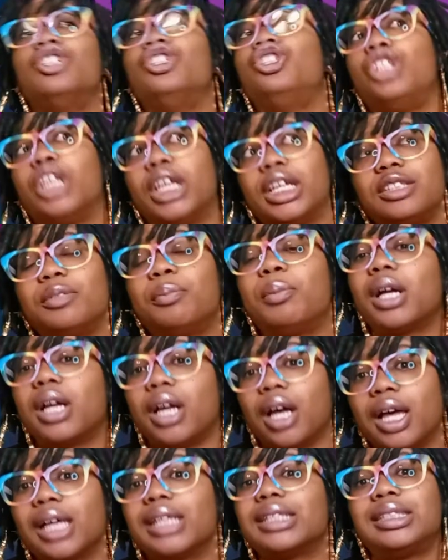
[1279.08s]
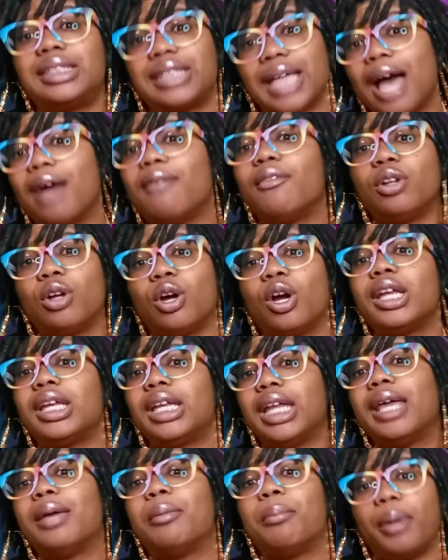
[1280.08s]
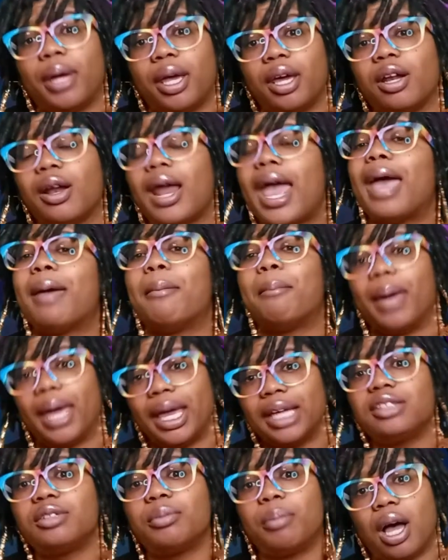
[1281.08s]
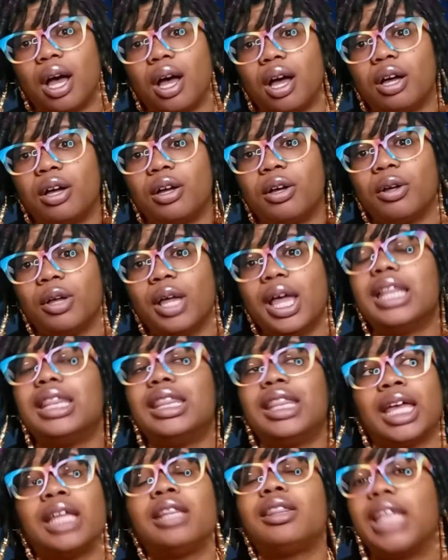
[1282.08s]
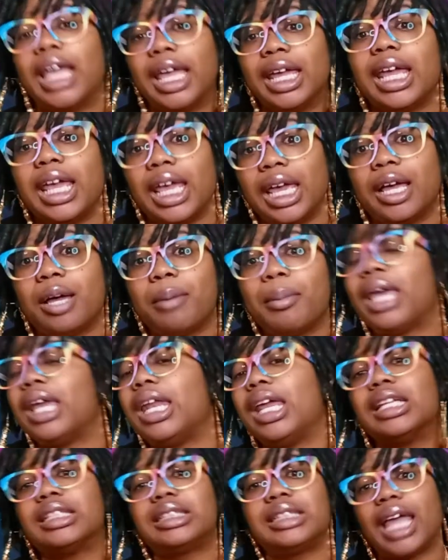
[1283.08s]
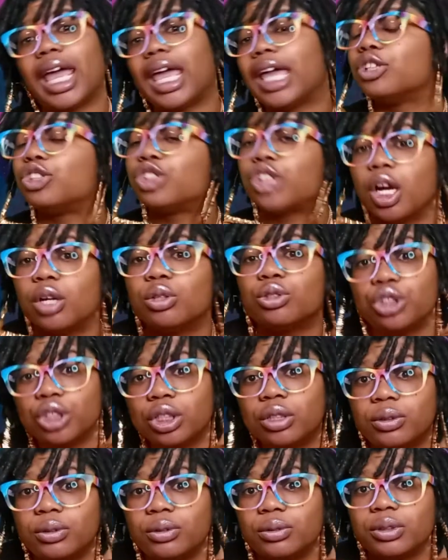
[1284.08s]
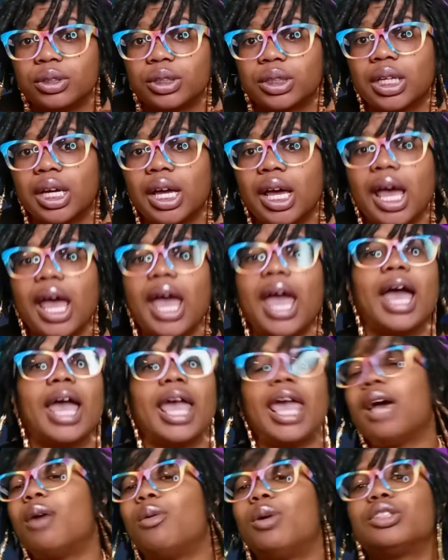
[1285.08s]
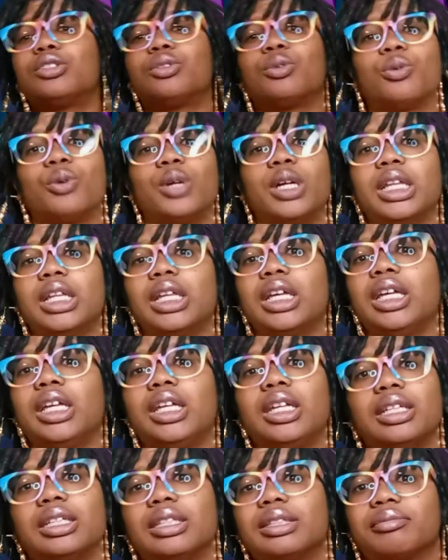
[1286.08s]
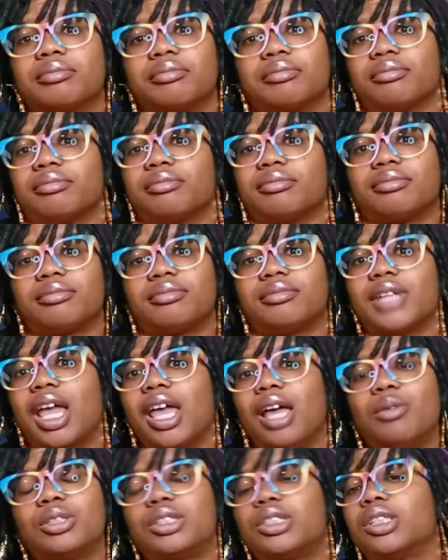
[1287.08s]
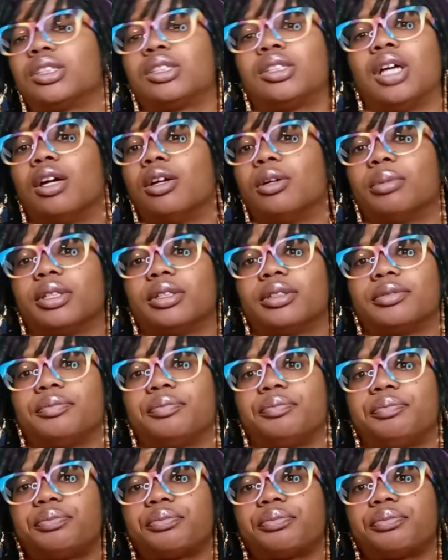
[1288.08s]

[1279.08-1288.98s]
just because Salvador did better at baseball th than him in his dang church shoes, it was really, it was disturbing.